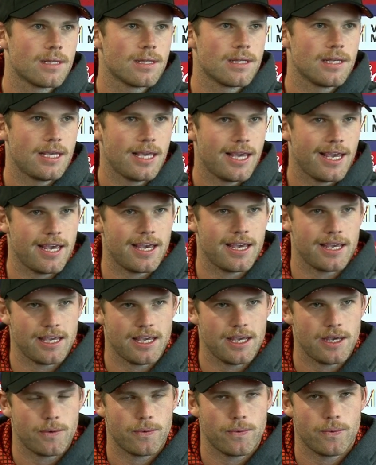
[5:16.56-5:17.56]

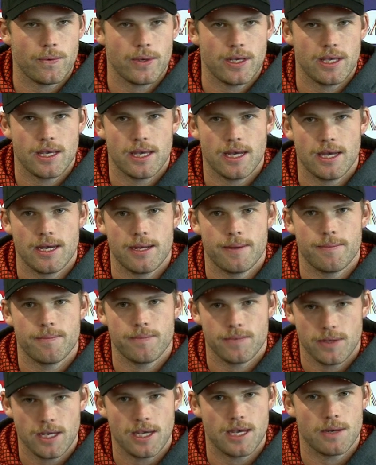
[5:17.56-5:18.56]
Yeah, we
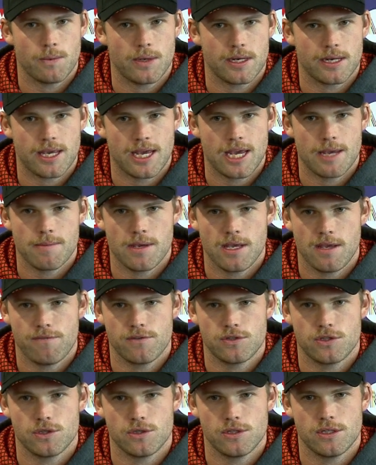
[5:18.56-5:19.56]
had one game here
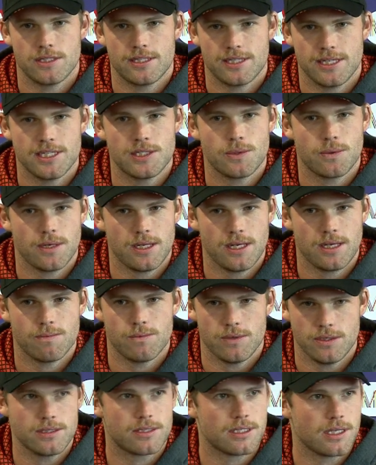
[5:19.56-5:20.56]
for sure in T20. It
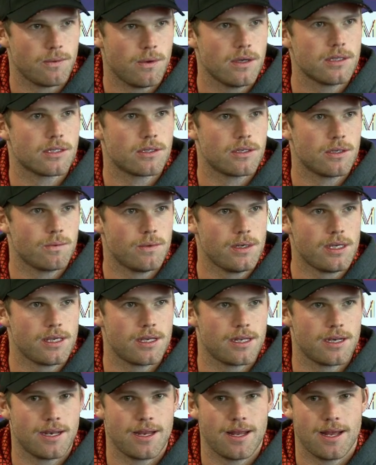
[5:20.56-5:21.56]
was a good
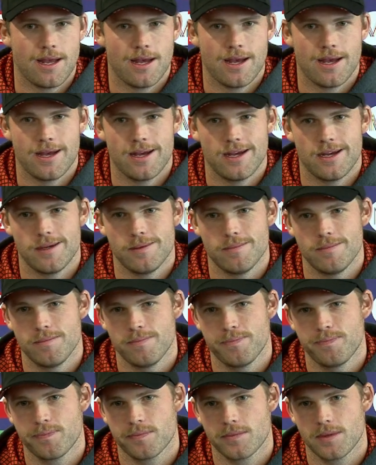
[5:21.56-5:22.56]
wicket.
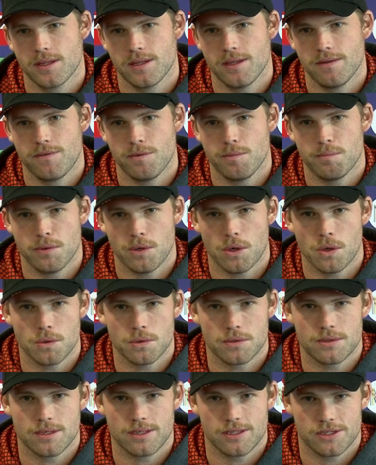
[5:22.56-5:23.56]
If you
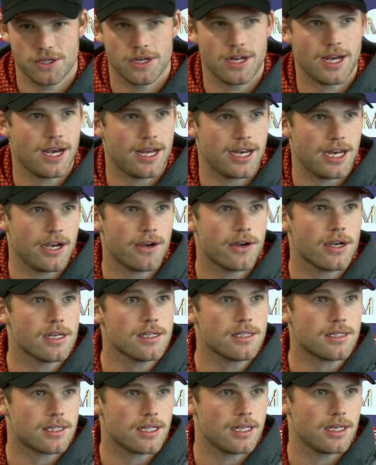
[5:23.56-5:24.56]
bowled good hard
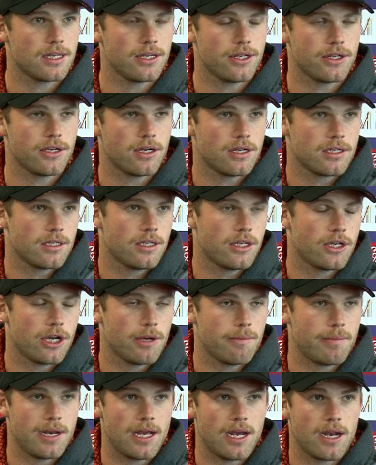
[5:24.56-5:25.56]
areas, then you got
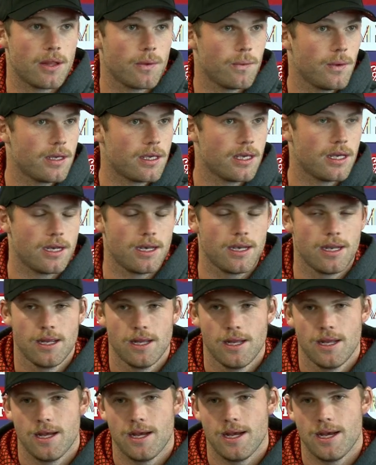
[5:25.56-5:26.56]
a bit out of the wicket,
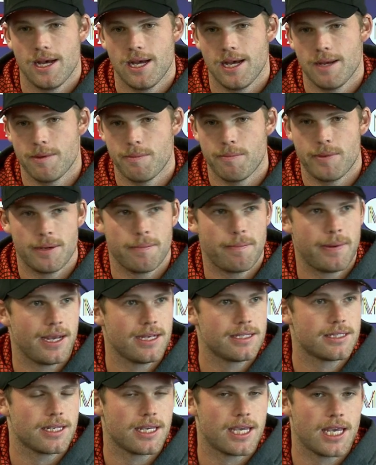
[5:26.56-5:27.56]
a bit of
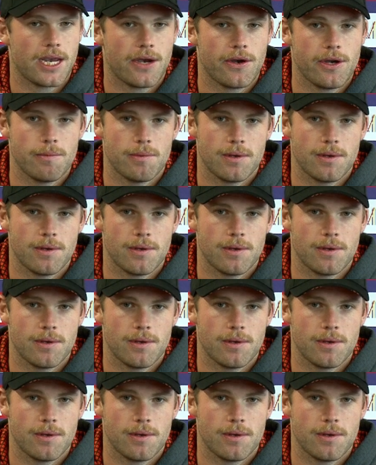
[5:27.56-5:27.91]
pace and carry.